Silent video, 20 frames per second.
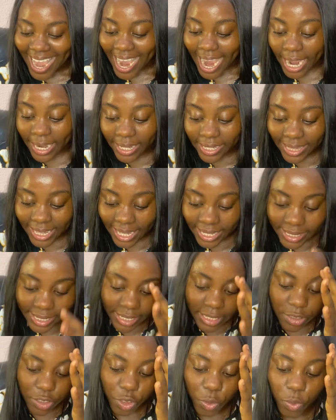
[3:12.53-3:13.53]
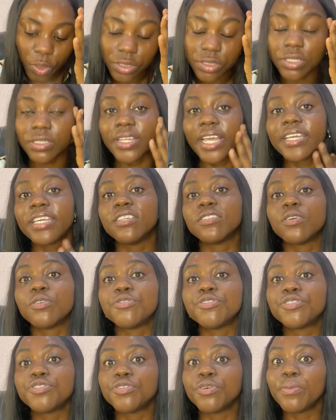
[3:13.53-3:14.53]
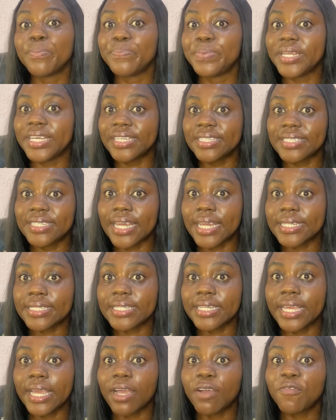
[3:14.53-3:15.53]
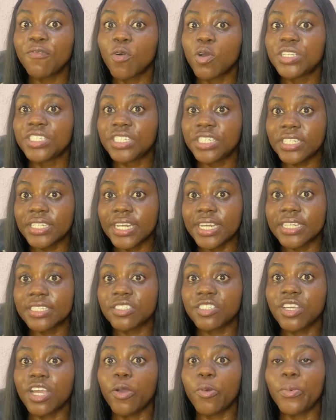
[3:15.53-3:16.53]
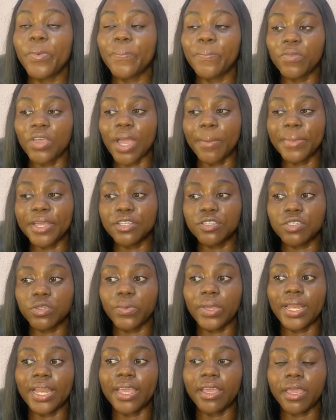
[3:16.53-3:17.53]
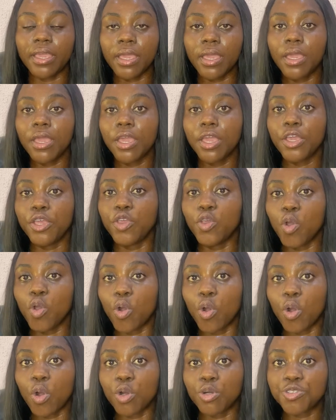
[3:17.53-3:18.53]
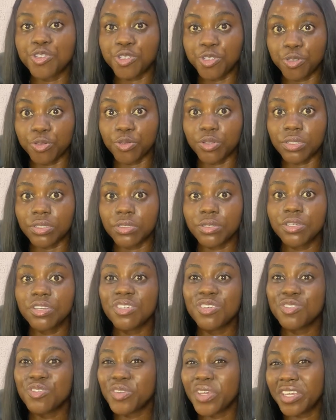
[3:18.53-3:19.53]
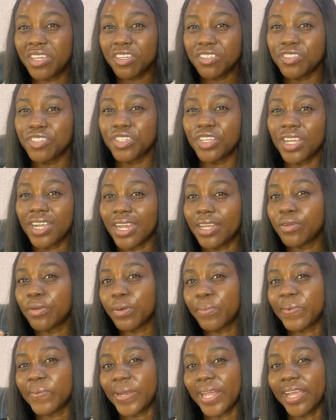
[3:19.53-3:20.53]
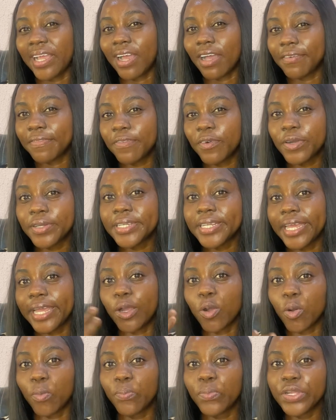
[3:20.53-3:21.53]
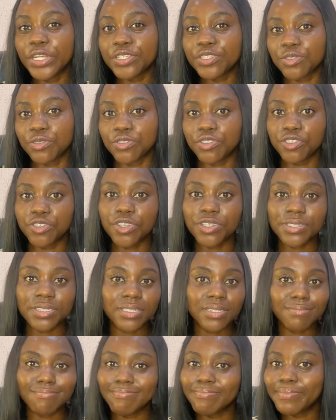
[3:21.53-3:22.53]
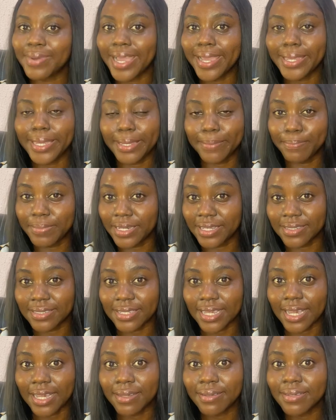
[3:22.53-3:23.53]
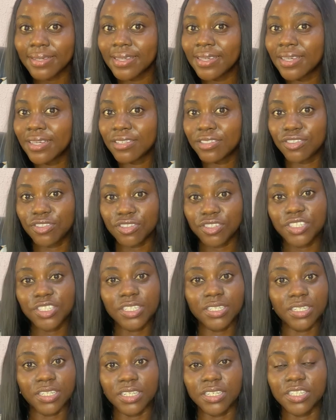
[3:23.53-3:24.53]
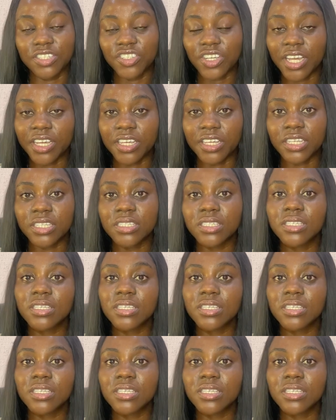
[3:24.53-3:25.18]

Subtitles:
Another thing you want to take is also blazers. Yeah, for dinners, you are meant to wear like your suit. So in case you cannot like afford a complete suit, just buy a blazer, just the jacket,